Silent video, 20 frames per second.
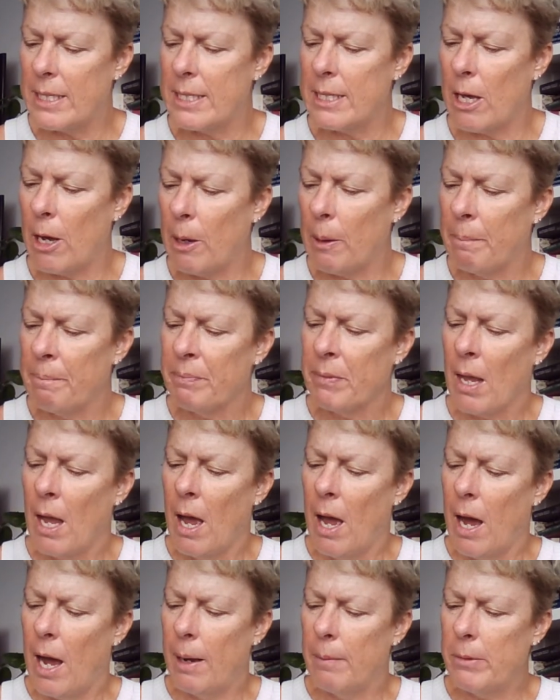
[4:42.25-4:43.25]
So
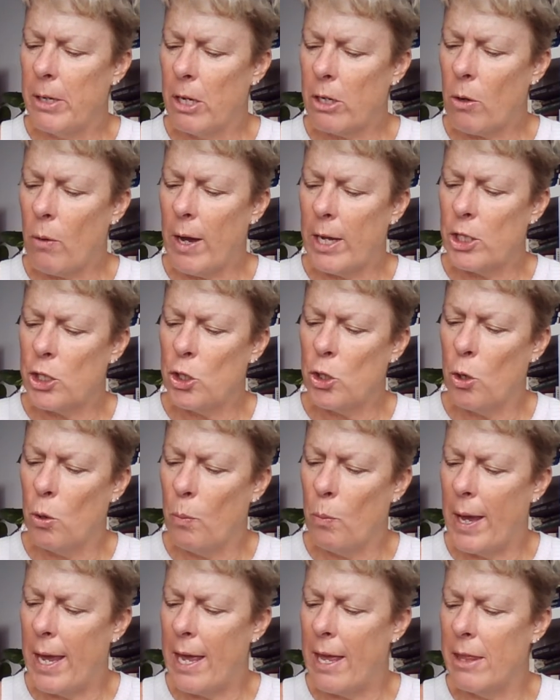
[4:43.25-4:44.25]
I'm not quite sure
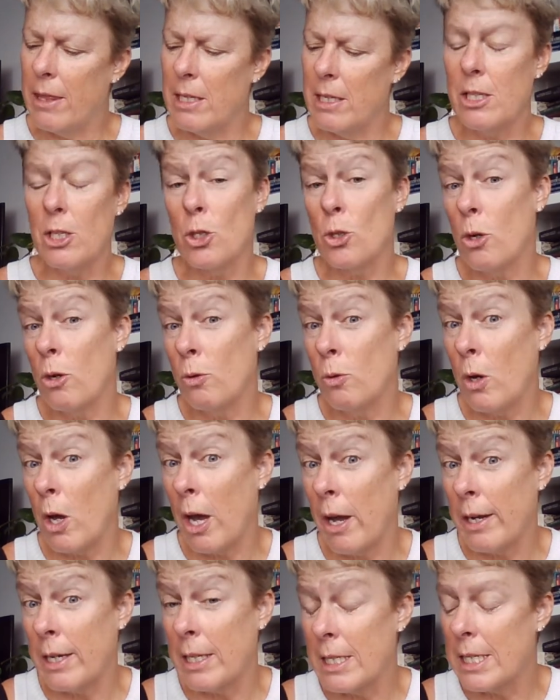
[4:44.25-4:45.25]
where this is all
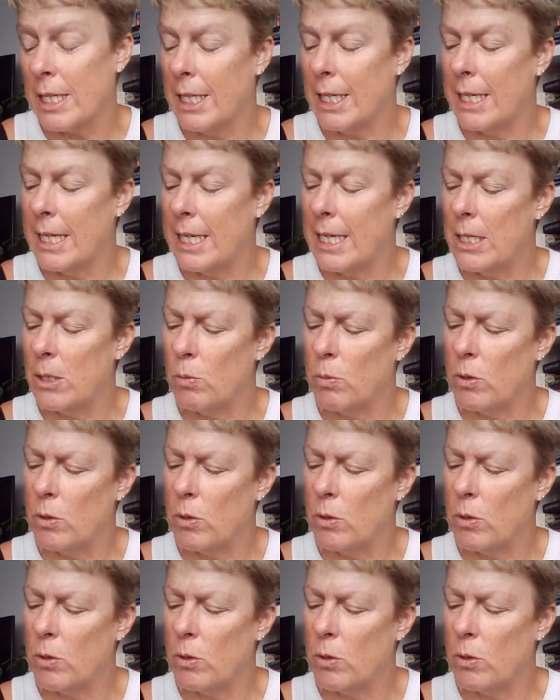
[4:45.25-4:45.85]
going to lead.